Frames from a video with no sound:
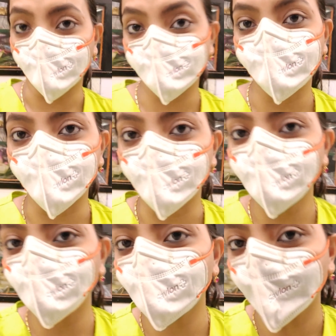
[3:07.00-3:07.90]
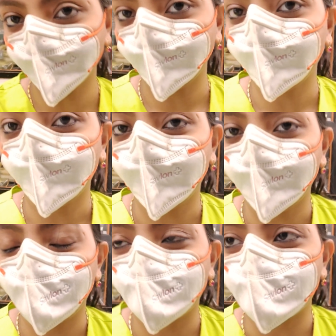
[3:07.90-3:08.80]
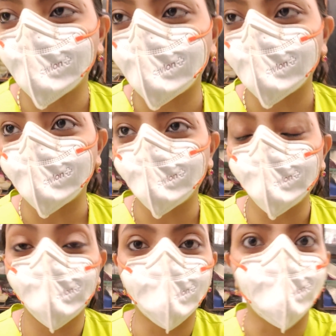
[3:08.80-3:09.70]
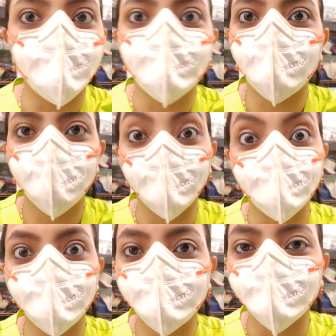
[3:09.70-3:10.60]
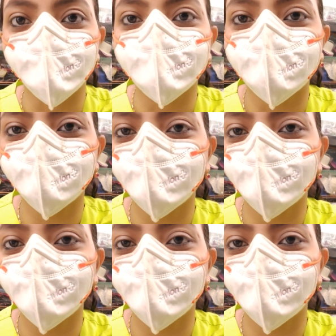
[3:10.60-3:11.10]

hair spa. Uh, we'll show you everything.